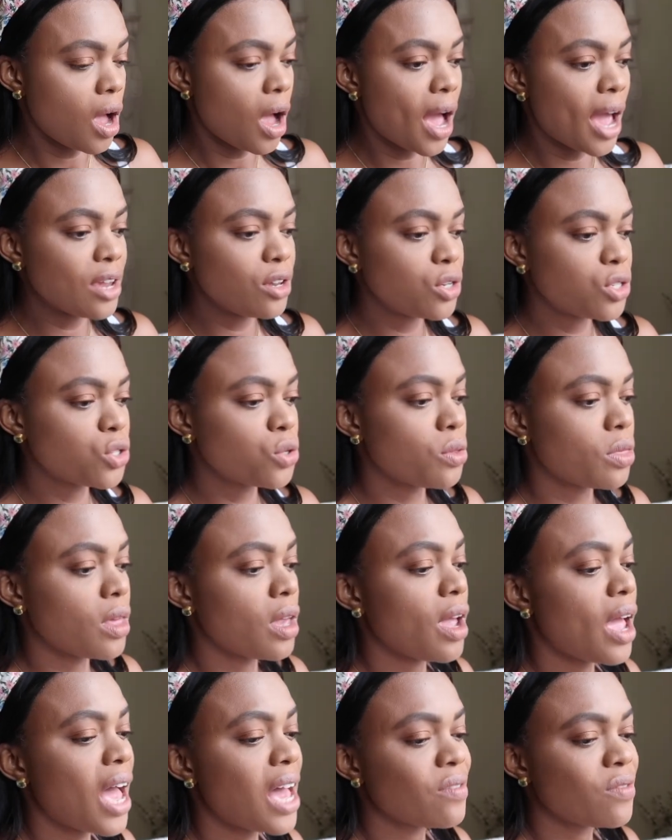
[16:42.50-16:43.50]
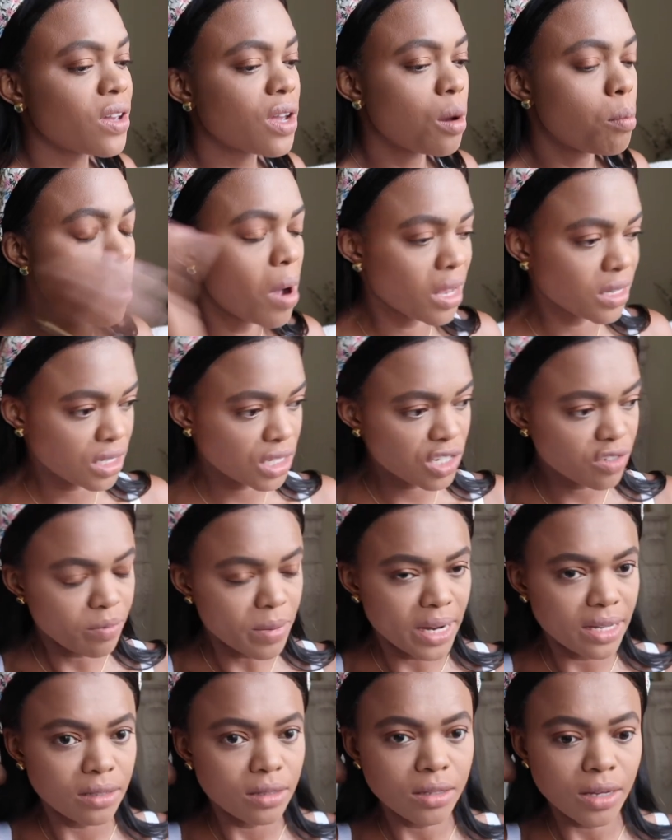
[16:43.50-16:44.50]
I used to think having a positive
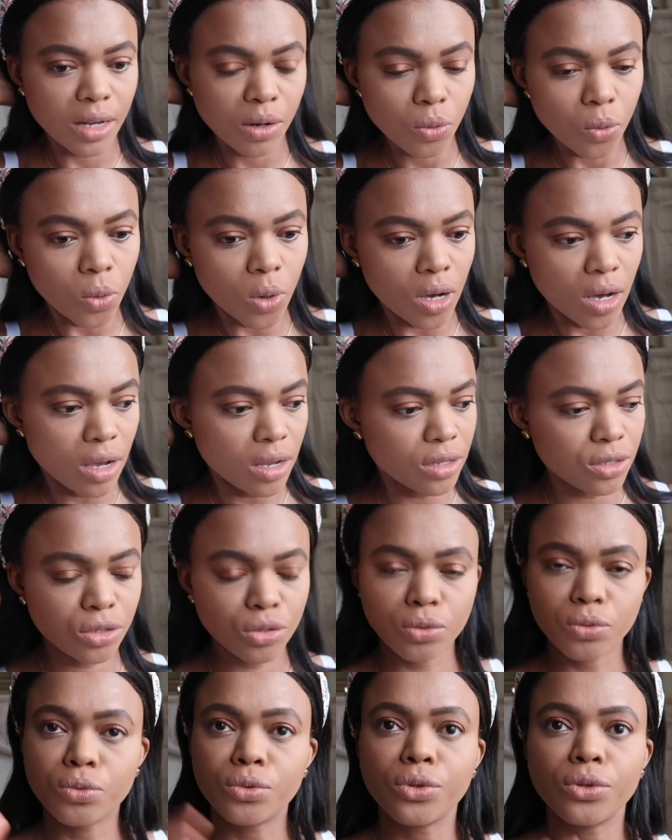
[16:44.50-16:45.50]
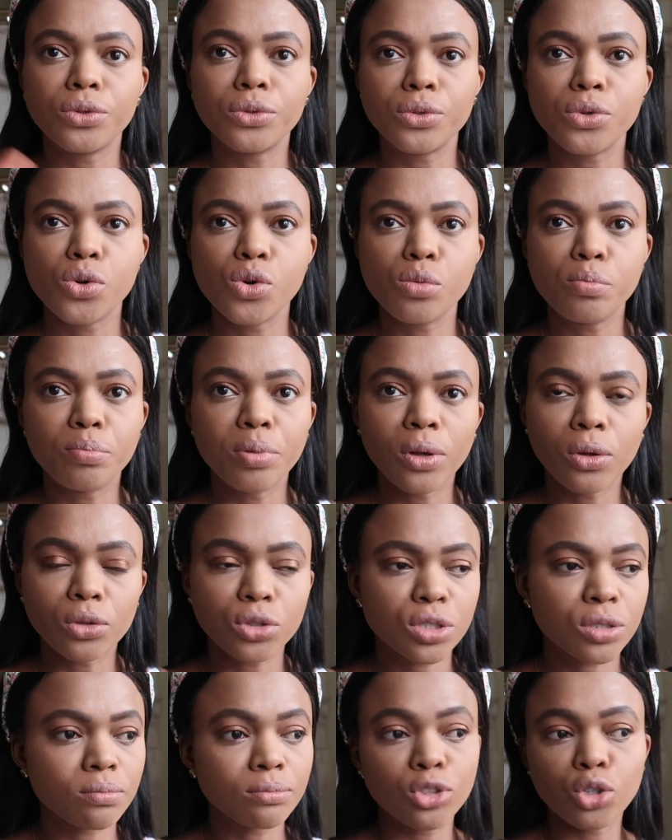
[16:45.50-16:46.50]
mindset was woo-woo,
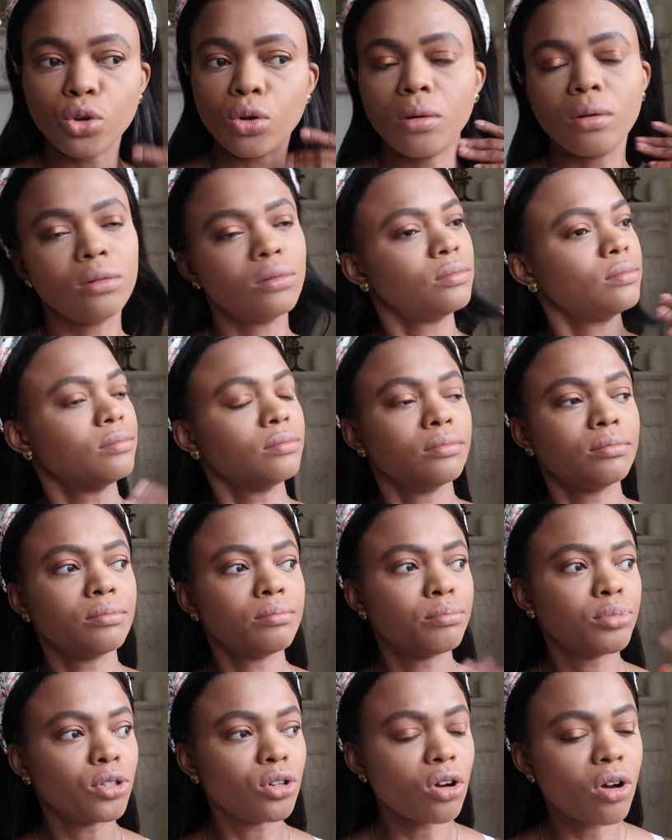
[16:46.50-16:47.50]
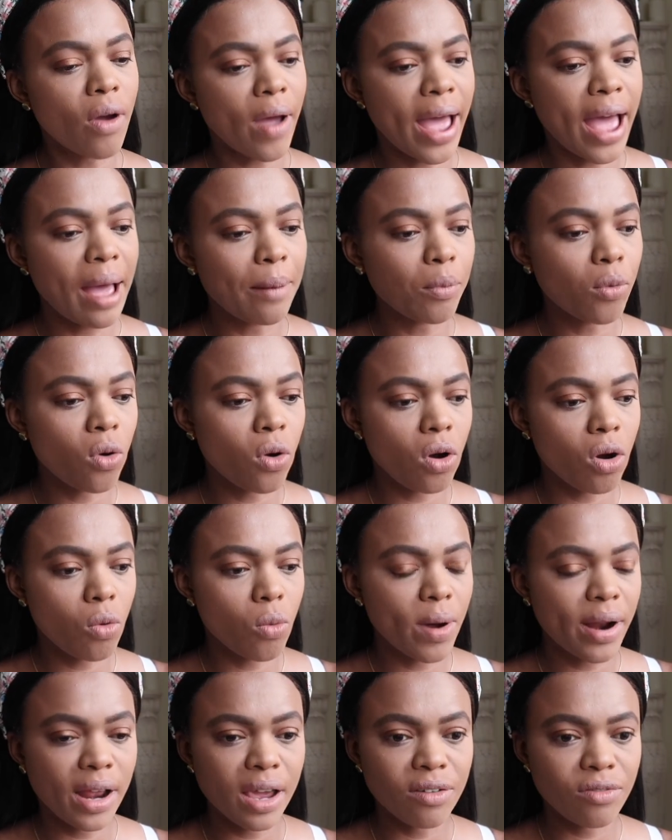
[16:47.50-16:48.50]
bullshit, you know, bullcrap or
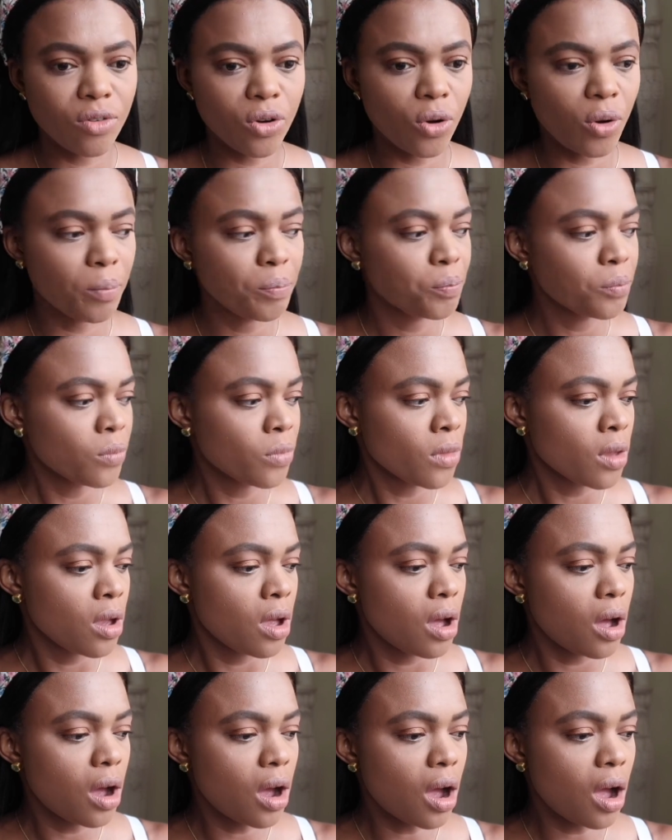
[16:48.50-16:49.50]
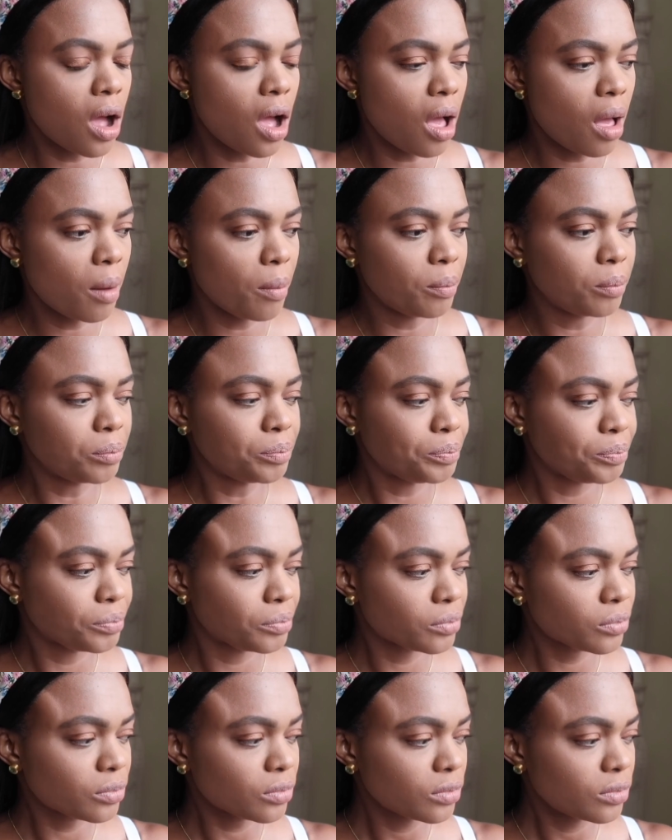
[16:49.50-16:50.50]
whatever. I
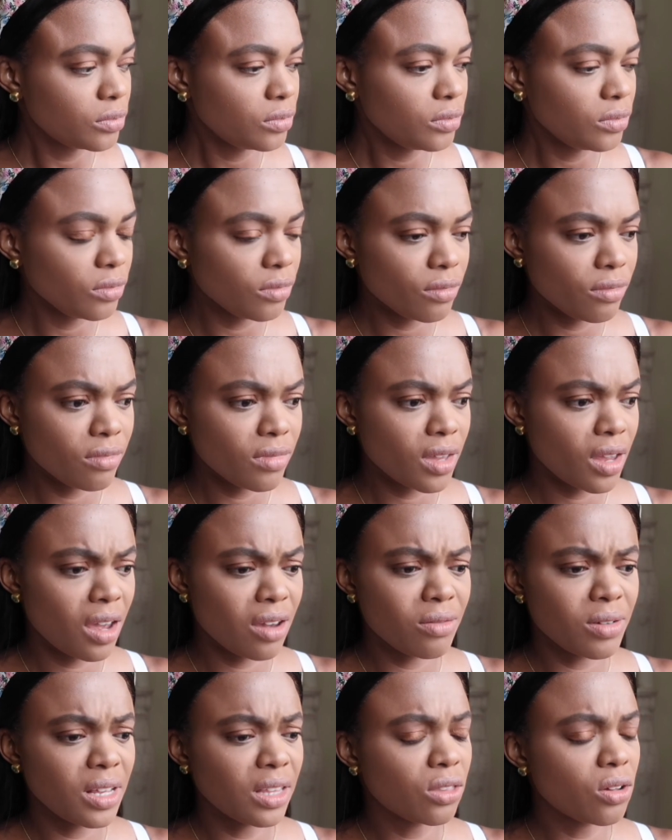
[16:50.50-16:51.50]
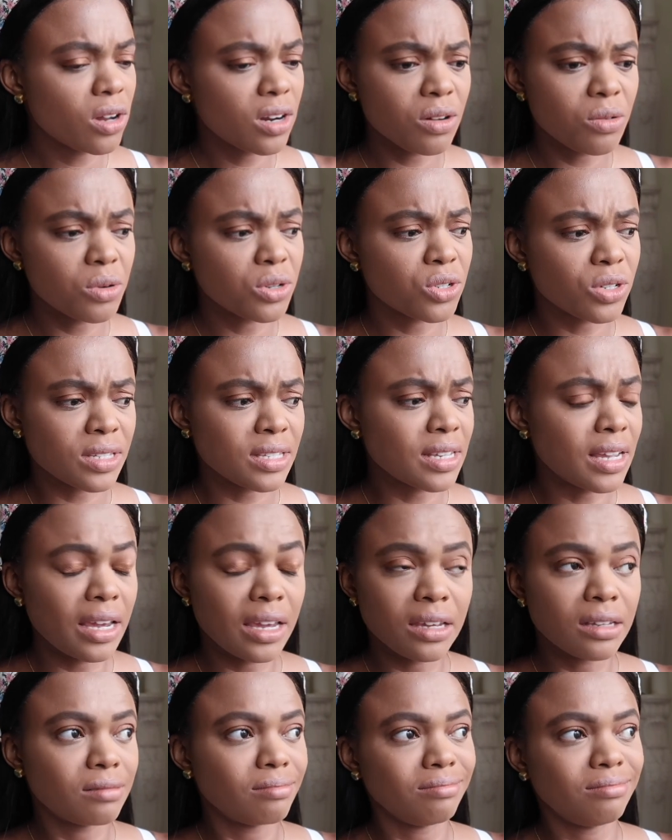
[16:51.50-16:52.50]
really thought it was just
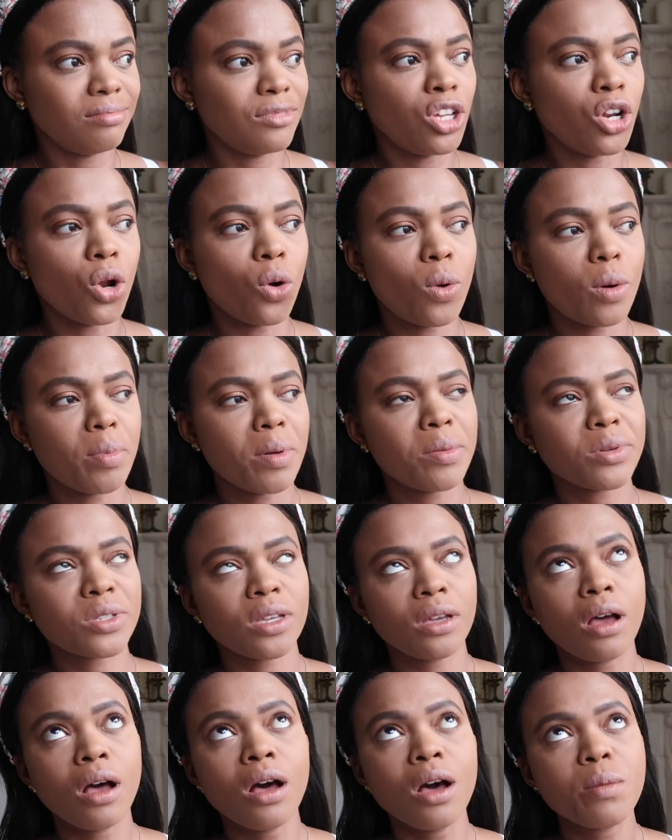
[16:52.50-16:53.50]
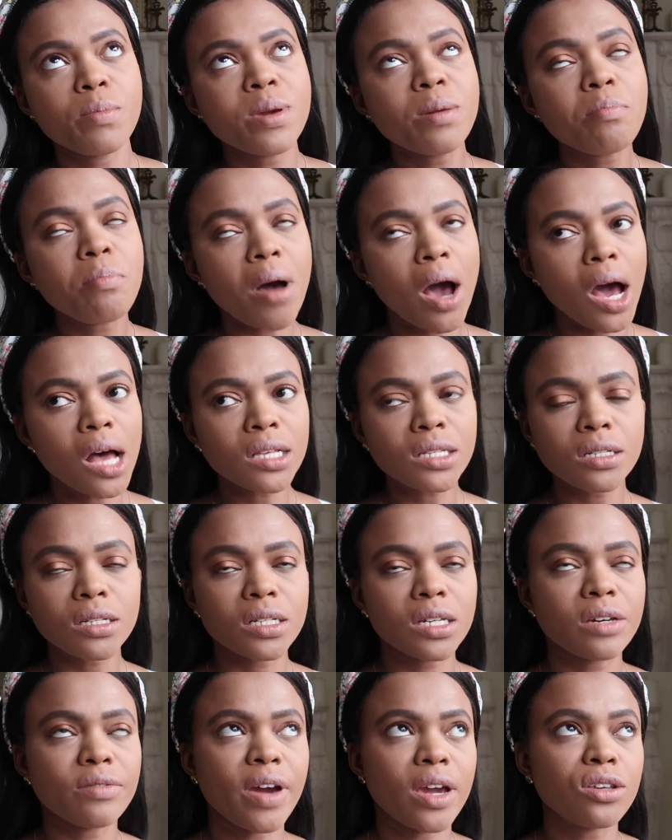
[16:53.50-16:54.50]
like, you know, when people say, oh, be
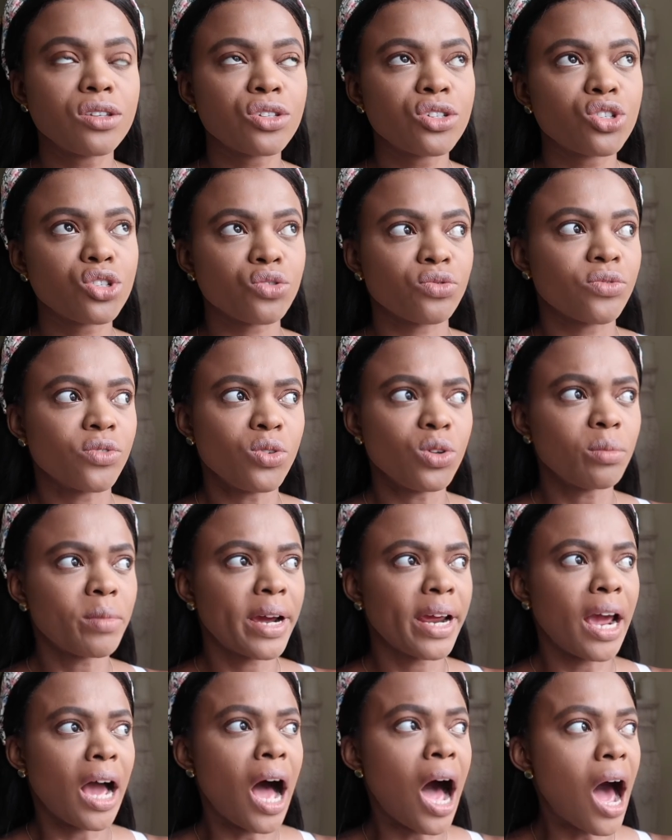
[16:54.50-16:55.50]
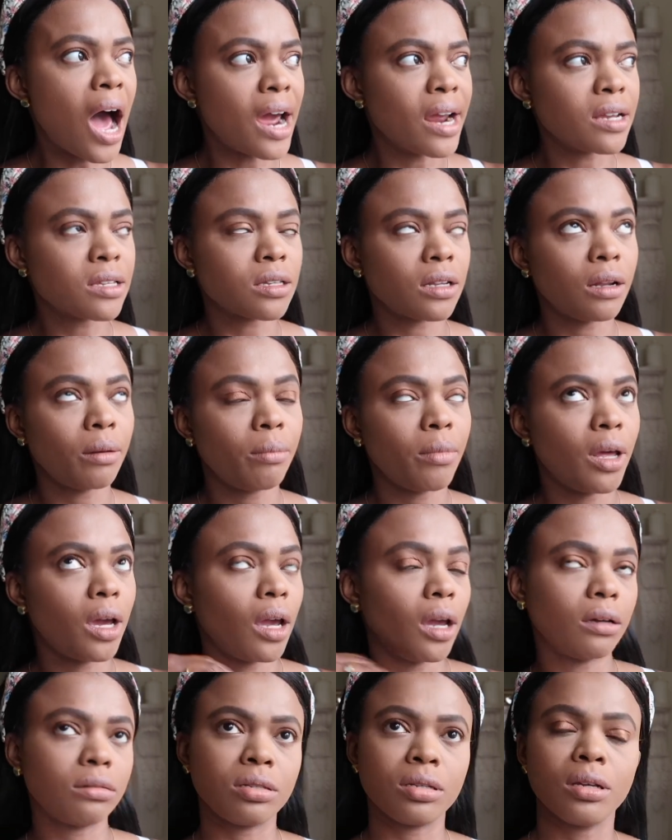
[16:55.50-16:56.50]
positive, I used to just roll my eyes. And I'm
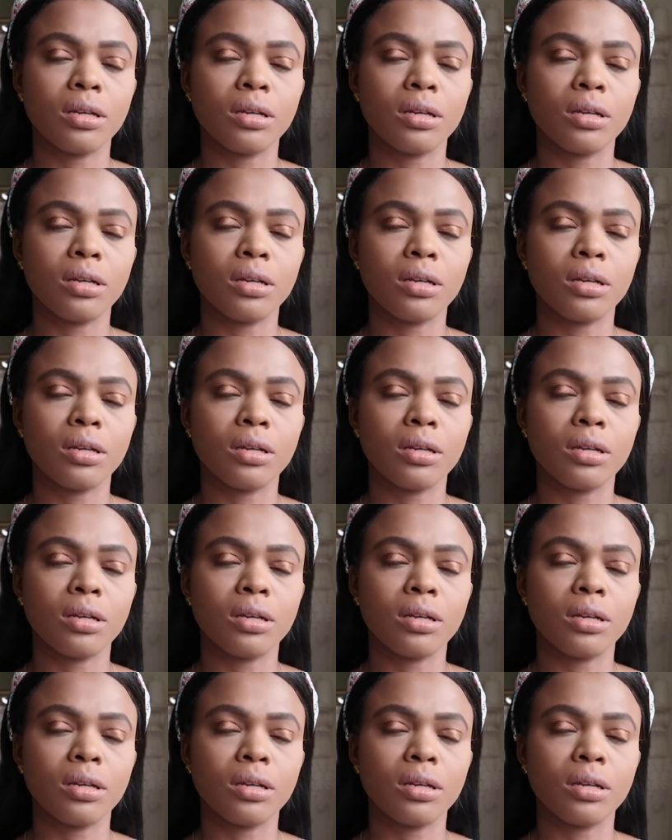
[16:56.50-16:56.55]
like,